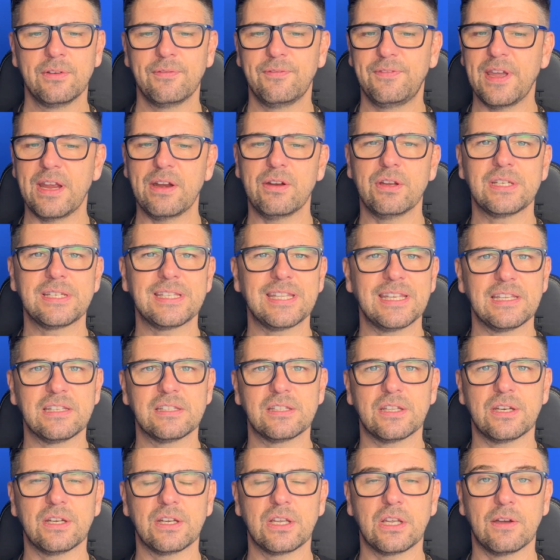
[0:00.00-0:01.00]
Various things
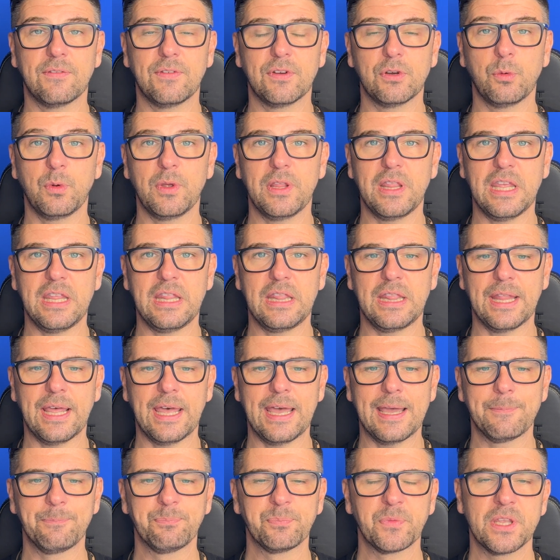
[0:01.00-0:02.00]
that are covered within
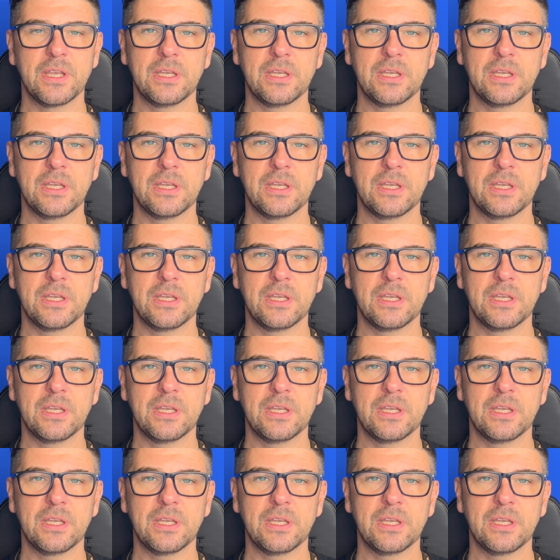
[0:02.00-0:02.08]
that.